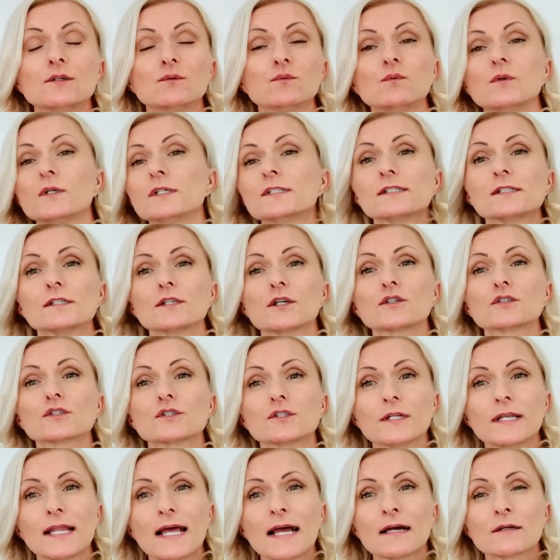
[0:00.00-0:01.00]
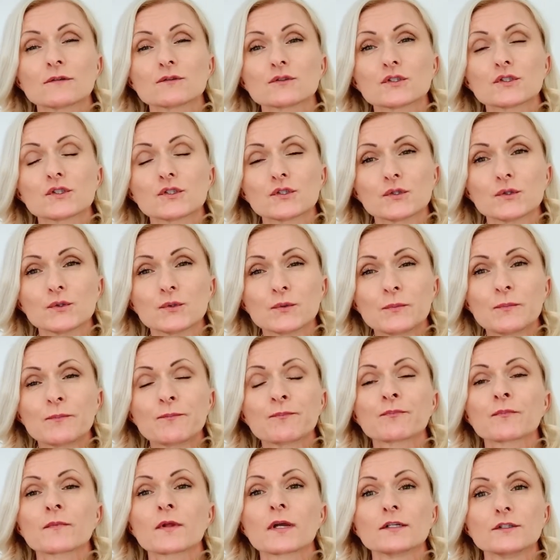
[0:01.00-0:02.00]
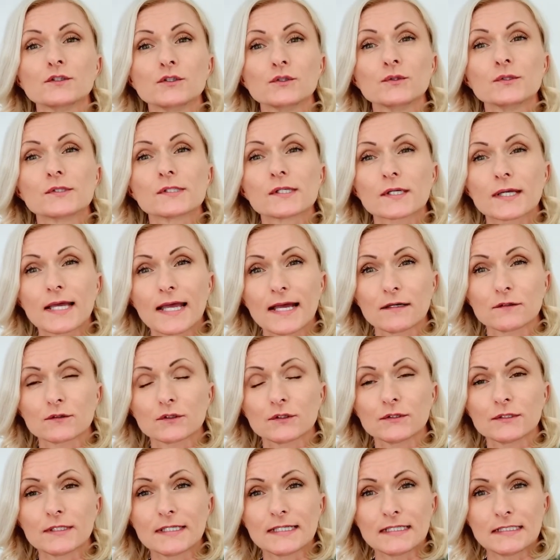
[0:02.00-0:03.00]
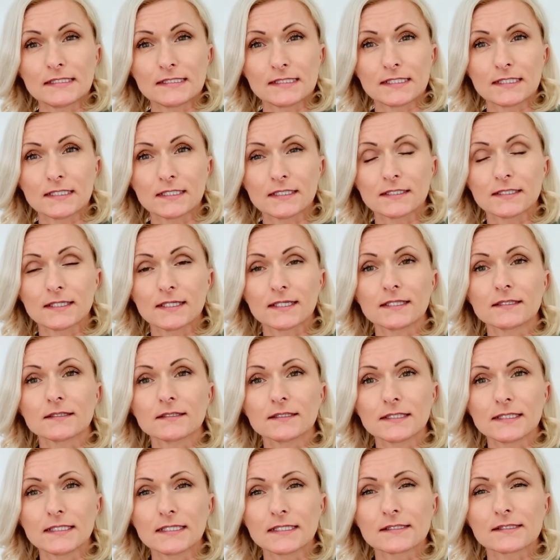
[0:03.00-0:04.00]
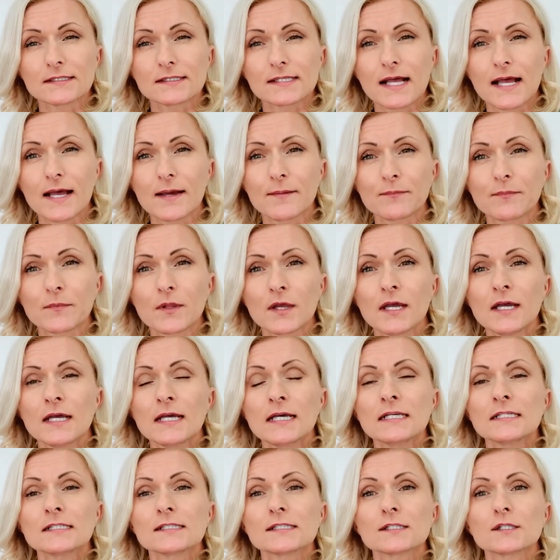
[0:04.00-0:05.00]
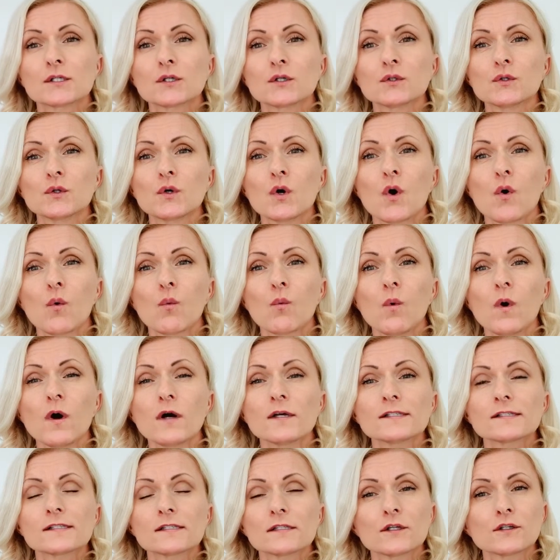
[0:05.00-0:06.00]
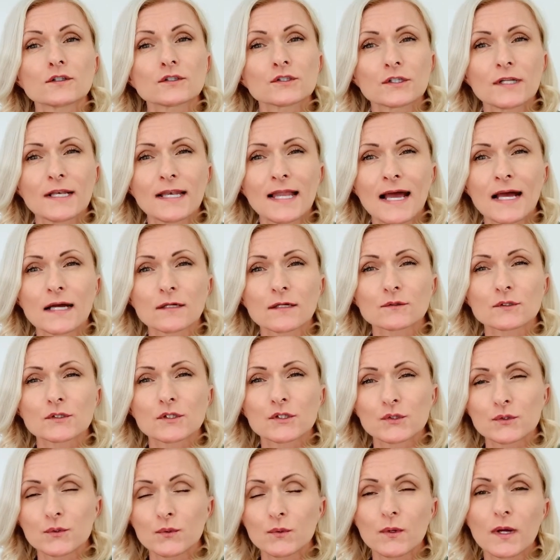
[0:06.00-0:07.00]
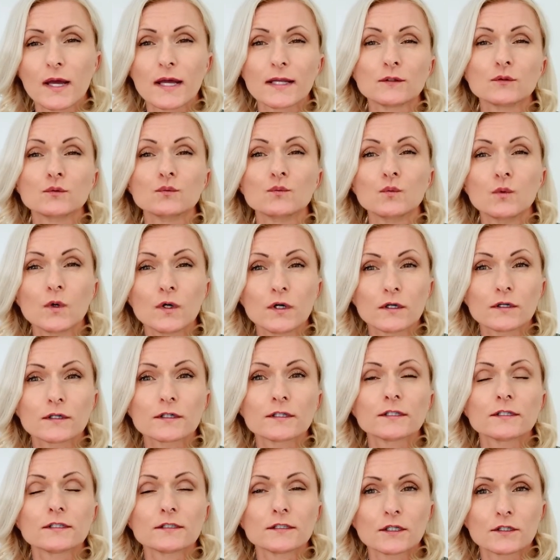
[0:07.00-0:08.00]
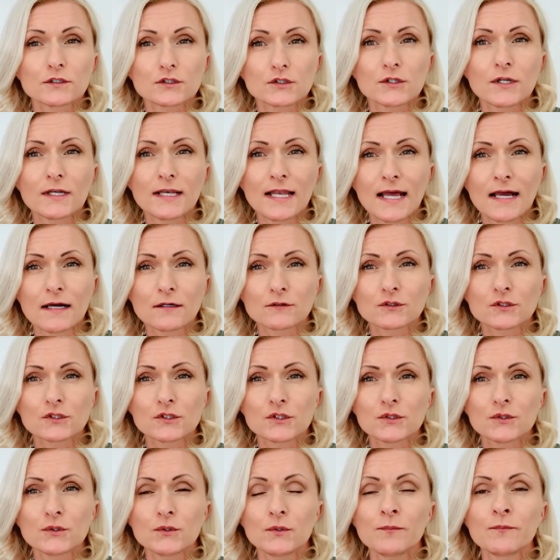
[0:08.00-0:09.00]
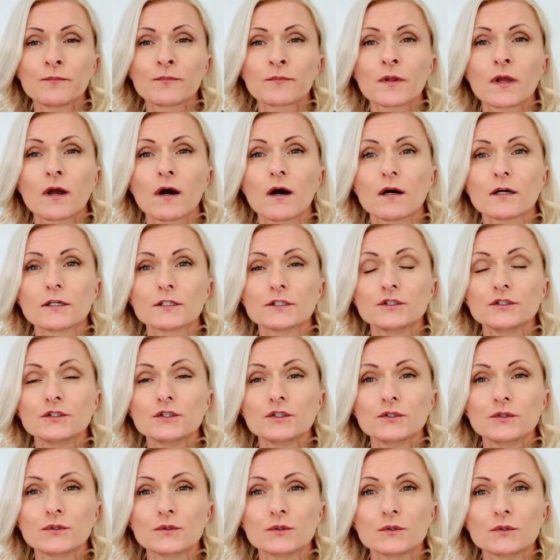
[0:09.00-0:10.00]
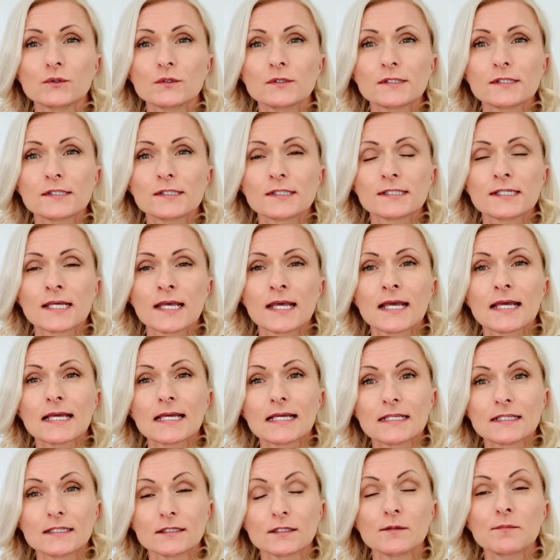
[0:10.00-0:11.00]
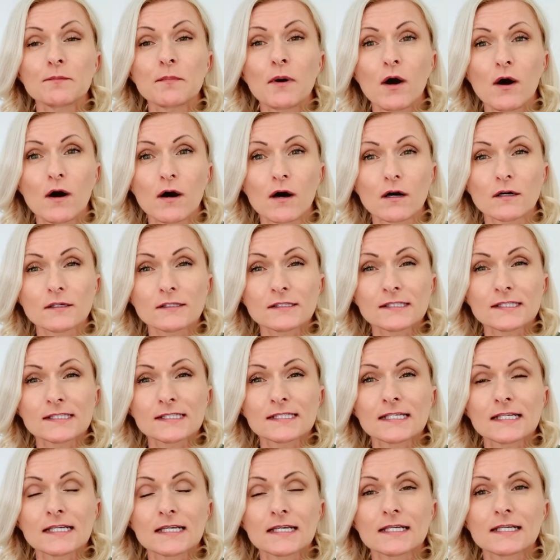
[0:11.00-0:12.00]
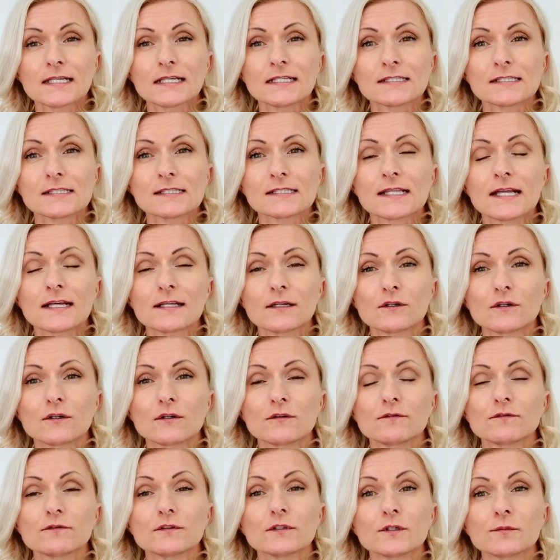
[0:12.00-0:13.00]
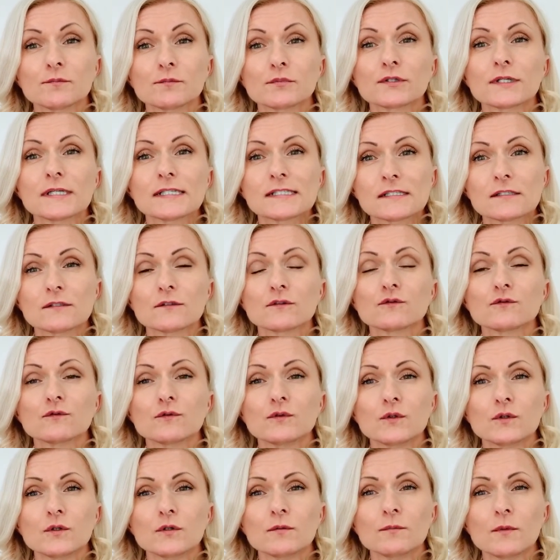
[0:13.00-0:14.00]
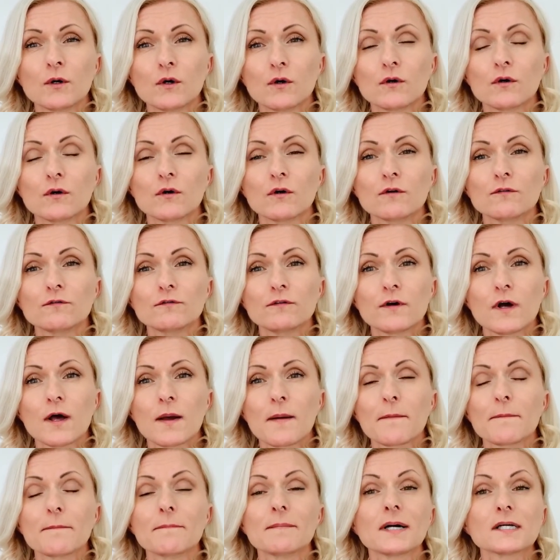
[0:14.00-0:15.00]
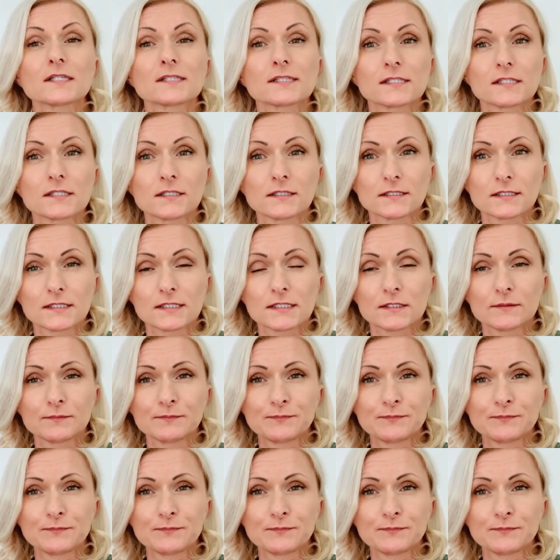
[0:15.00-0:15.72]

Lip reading: was not allowed to use a calculator in the exam. So was not allowed to and were not allowed to are used in the past instead of the present form of mustn't.